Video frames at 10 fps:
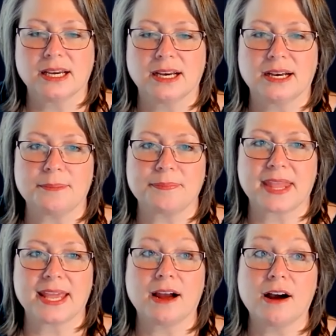And
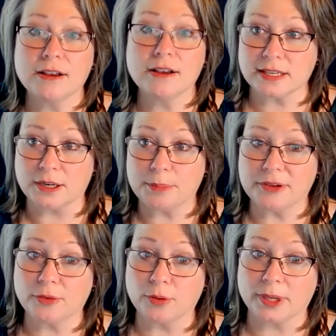I also,
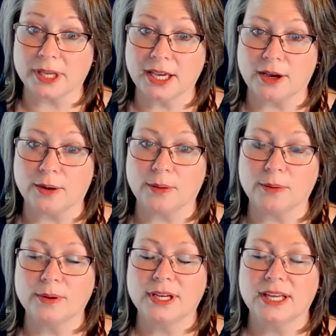before we
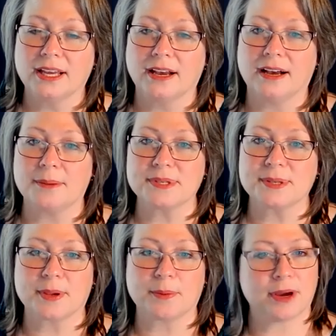go,
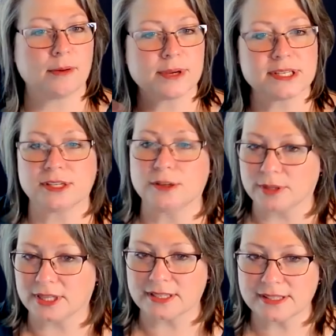something we always do
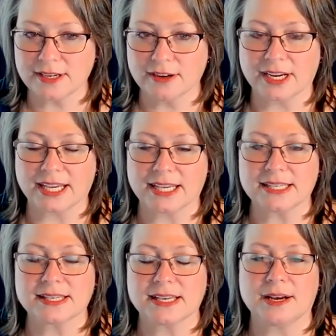in this
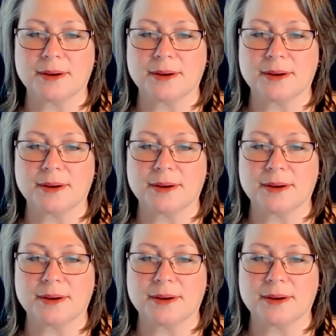series,